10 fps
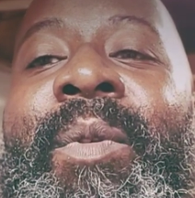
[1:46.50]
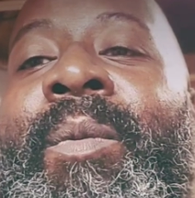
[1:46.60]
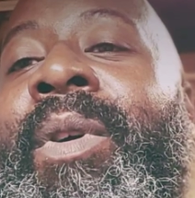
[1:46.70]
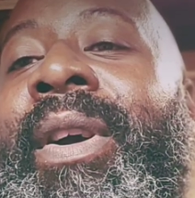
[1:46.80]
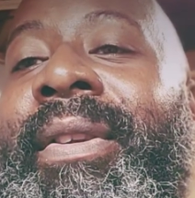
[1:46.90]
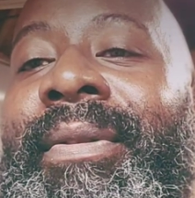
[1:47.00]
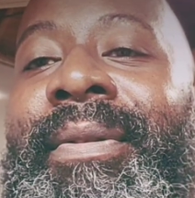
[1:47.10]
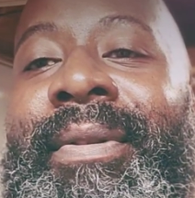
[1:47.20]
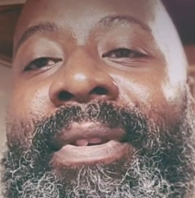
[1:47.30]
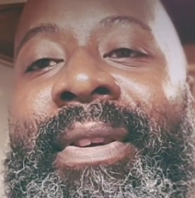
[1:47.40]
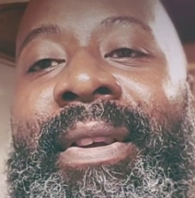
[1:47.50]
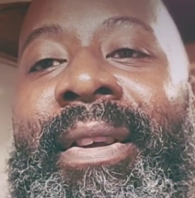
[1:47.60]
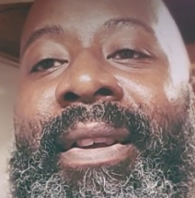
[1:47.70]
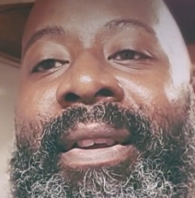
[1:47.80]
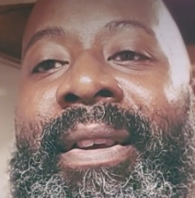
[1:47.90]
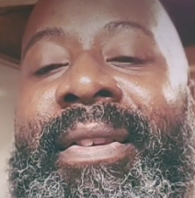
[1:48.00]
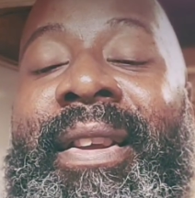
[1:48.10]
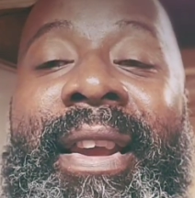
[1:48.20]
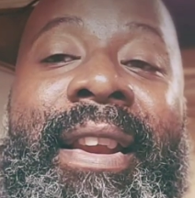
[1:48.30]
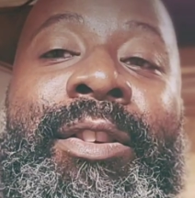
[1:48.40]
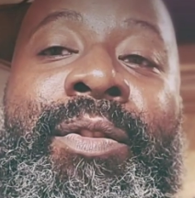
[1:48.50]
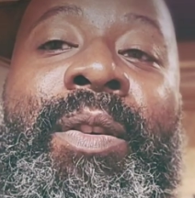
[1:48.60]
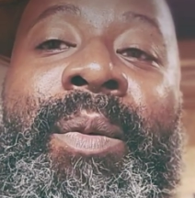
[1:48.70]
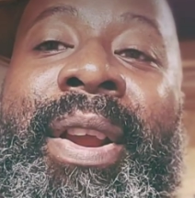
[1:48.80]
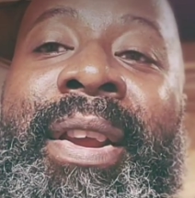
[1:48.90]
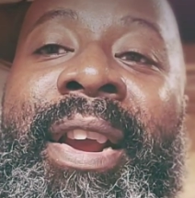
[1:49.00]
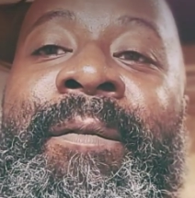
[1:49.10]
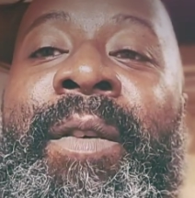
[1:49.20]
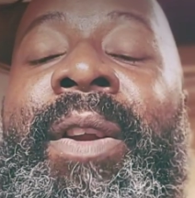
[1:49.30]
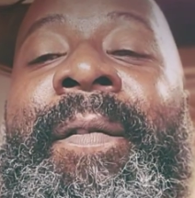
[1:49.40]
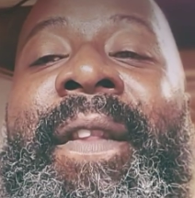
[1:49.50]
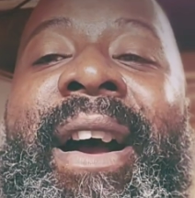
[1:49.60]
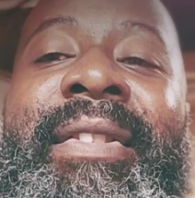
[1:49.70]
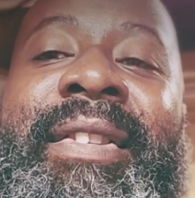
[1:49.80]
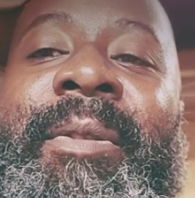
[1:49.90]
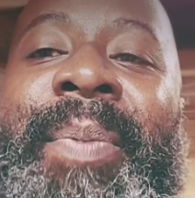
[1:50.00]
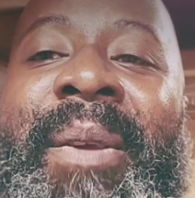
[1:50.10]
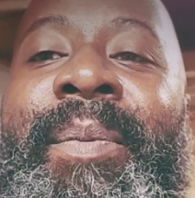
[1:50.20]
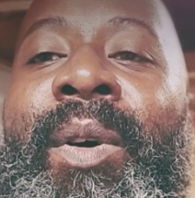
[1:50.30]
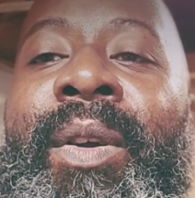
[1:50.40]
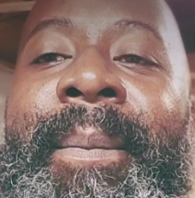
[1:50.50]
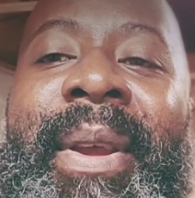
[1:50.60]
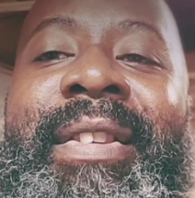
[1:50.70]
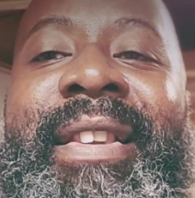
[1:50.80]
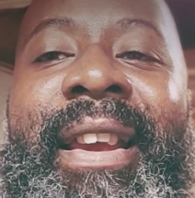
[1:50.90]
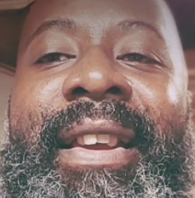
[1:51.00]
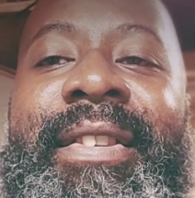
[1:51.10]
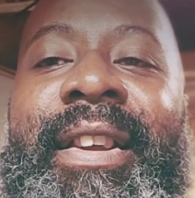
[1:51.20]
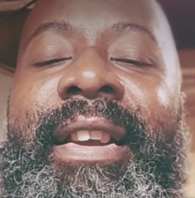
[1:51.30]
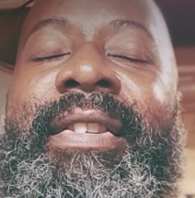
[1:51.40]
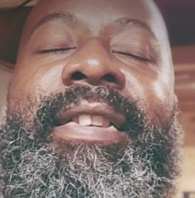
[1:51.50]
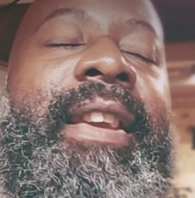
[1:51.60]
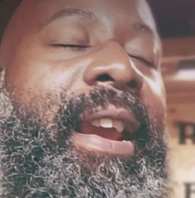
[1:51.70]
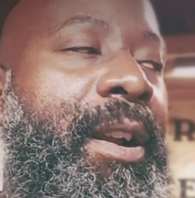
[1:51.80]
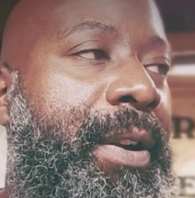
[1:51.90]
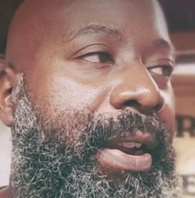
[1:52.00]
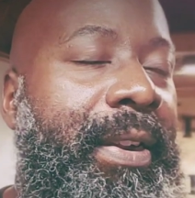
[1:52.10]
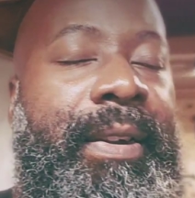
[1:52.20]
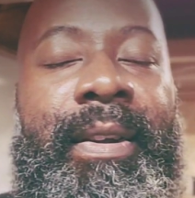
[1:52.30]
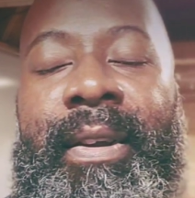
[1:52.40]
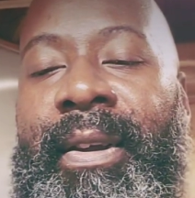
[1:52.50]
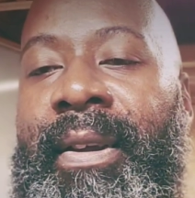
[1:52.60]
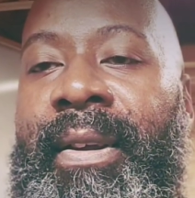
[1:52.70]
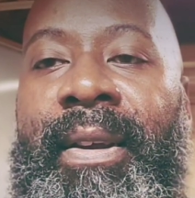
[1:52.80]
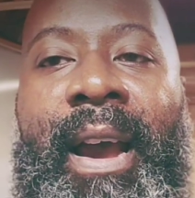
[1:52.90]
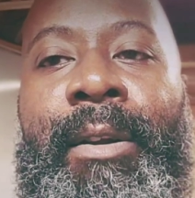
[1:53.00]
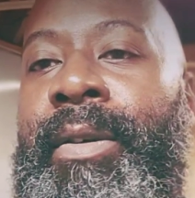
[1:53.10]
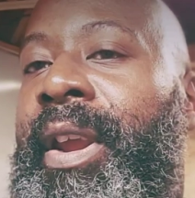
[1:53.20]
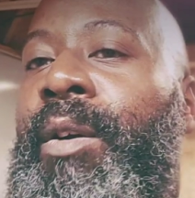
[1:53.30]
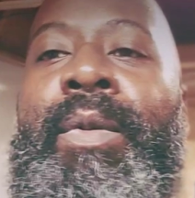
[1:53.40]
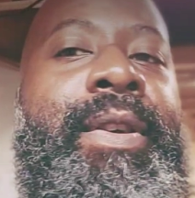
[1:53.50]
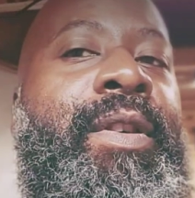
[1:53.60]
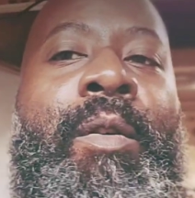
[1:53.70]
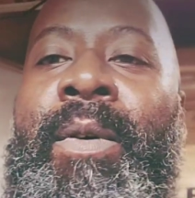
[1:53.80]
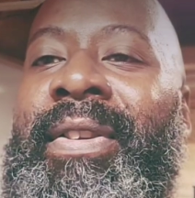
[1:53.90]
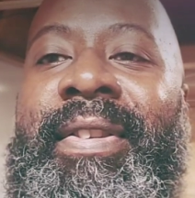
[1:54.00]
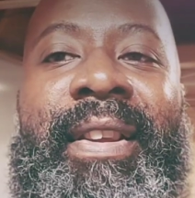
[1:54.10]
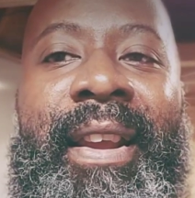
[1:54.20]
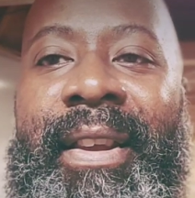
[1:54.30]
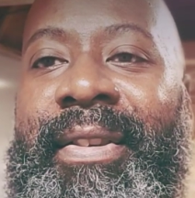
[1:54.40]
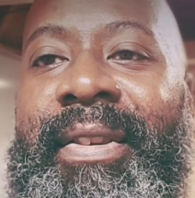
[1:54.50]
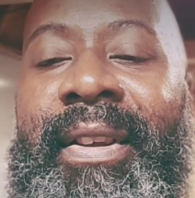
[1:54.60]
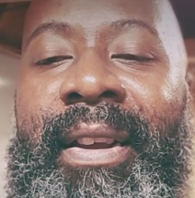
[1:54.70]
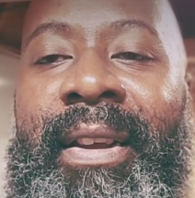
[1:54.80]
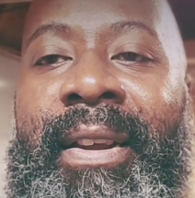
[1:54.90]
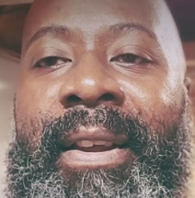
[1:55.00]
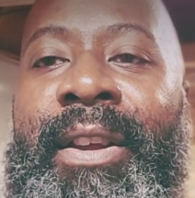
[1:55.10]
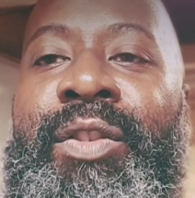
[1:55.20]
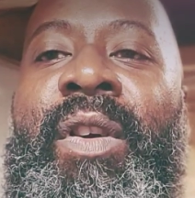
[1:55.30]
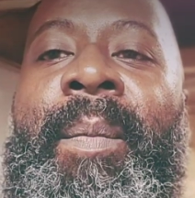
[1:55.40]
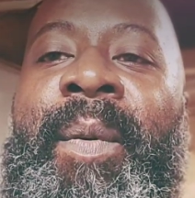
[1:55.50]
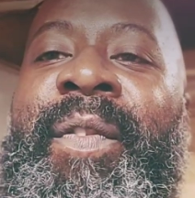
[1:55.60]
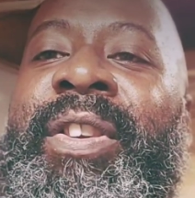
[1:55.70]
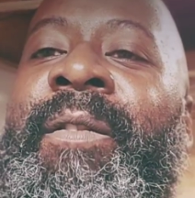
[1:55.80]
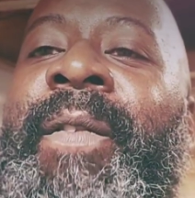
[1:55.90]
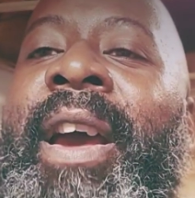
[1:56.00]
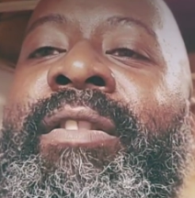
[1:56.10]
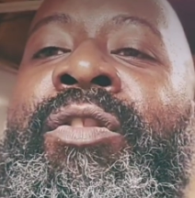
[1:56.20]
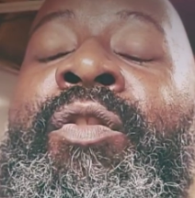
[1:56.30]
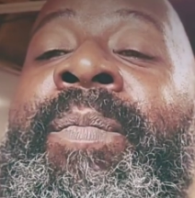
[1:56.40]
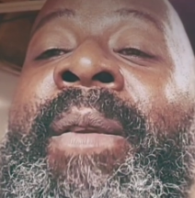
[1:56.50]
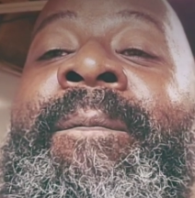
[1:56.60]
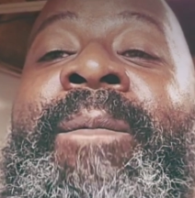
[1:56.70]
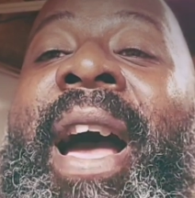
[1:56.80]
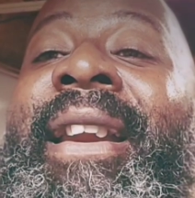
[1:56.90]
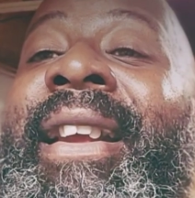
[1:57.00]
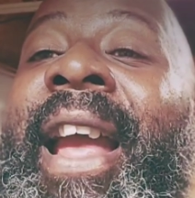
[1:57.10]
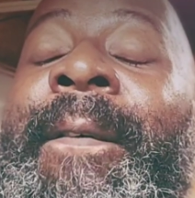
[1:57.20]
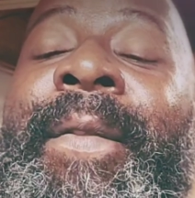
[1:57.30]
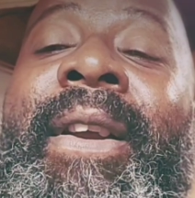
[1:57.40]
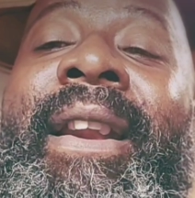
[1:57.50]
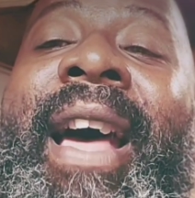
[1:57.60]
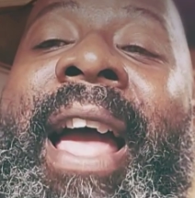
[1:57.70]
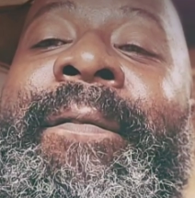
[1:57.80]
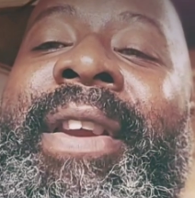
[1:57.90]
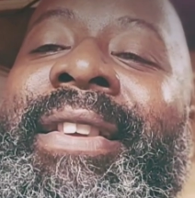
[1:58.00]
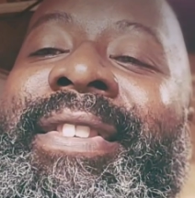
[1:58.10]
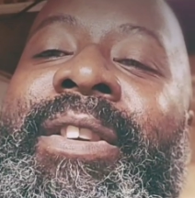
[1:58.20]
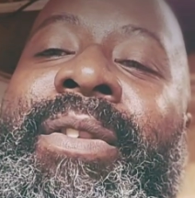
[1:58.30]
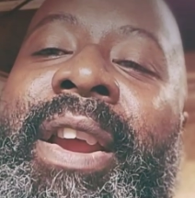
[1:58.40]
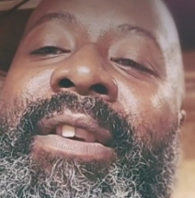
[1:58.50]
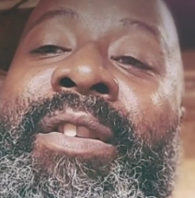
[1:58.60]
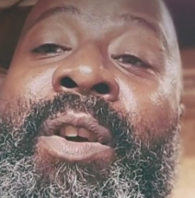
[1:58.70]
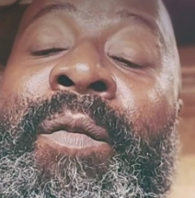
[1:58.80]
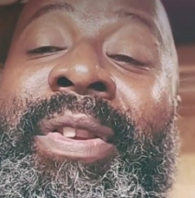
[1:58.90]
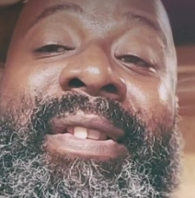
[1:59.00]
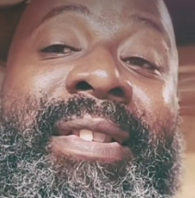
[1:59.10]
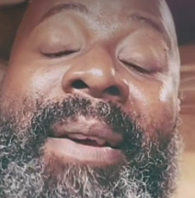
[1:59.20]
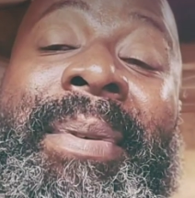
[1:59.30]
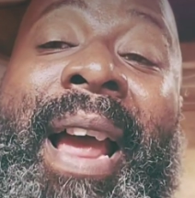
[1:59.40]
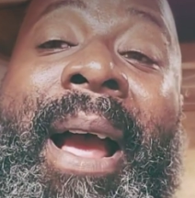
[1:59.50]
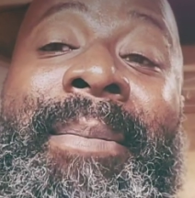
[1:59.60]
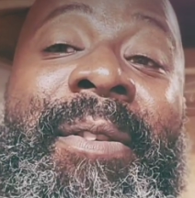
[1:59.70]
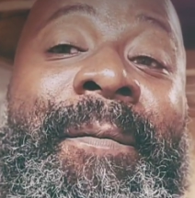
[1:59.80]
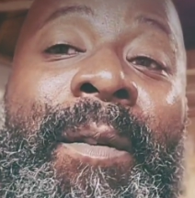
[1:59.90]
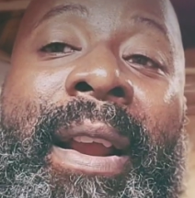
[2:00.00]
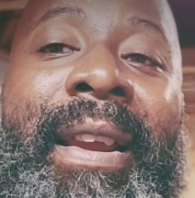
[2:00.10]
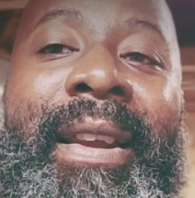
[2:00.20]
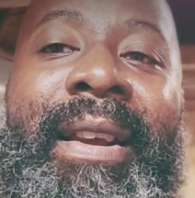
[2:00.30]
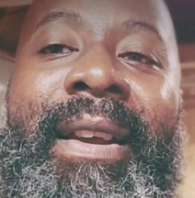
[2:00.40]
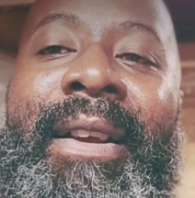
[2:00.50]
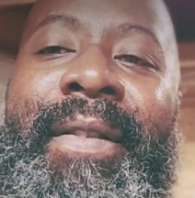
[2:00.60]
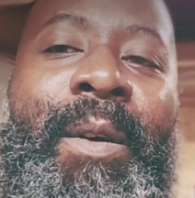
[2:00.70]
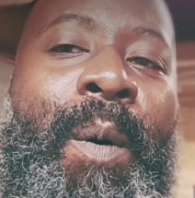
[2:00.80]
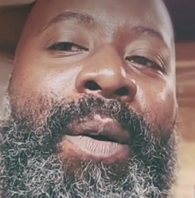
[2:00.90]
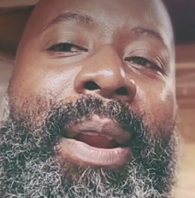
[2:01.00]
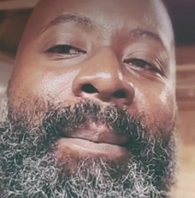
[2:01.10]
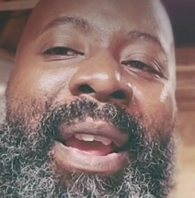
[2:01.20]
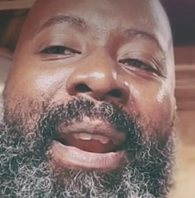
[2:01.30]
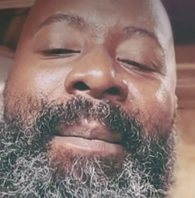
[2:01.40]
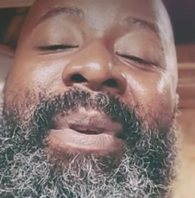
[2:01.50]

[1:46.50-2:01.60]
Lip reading: one. To get into a ring in front of thousands of people on a big stage is scary. I don't care what no one says. You have professional fighters who've been fighting half their life and they still get nervous and sometimes afraid. They won't admit it,